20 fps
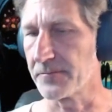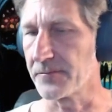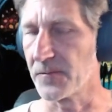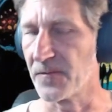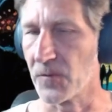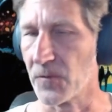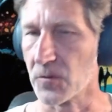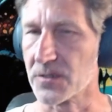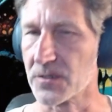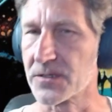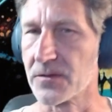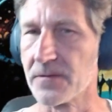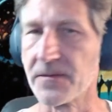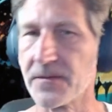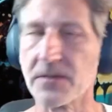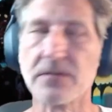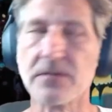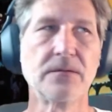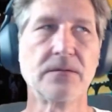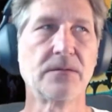Forrest
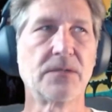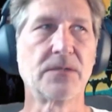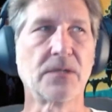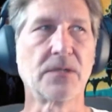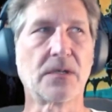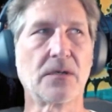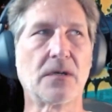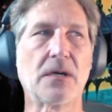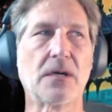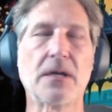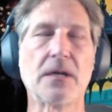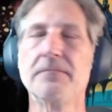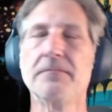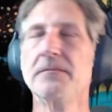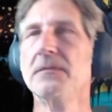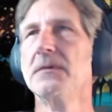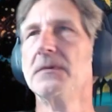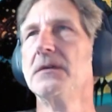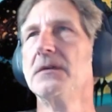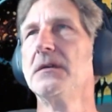Griffin took on
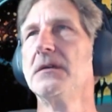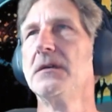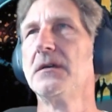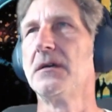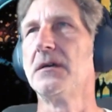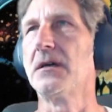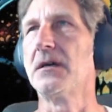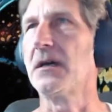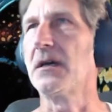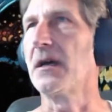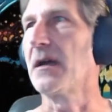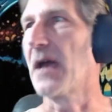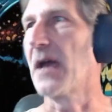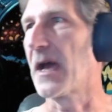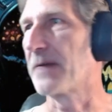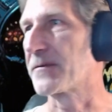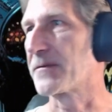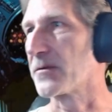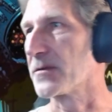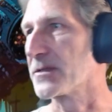
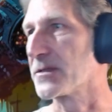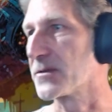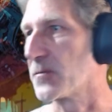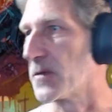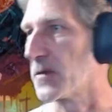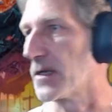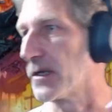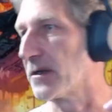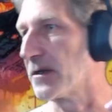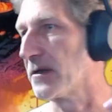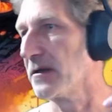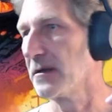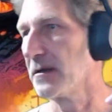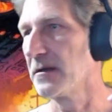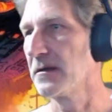after his win